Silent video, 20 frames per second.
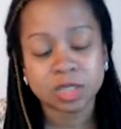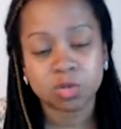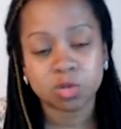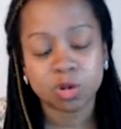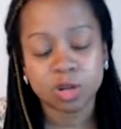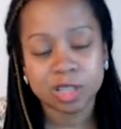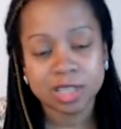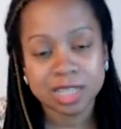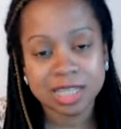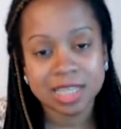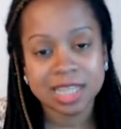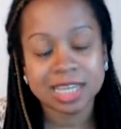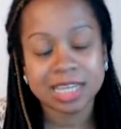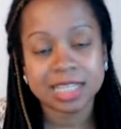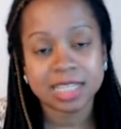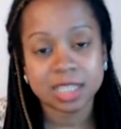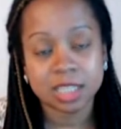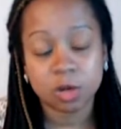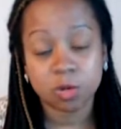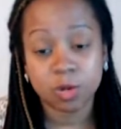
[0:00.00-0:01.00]
what are the
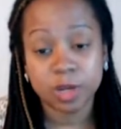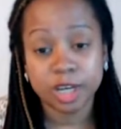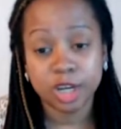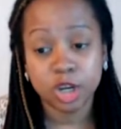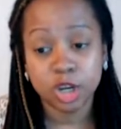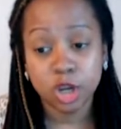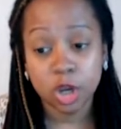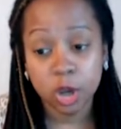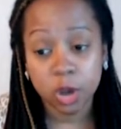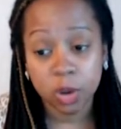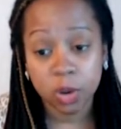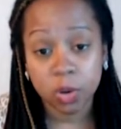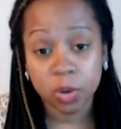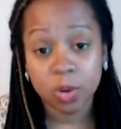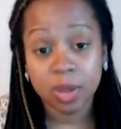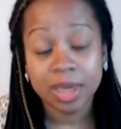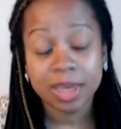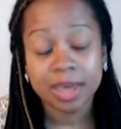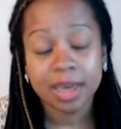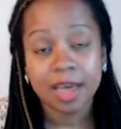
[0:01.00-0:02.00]
things that we know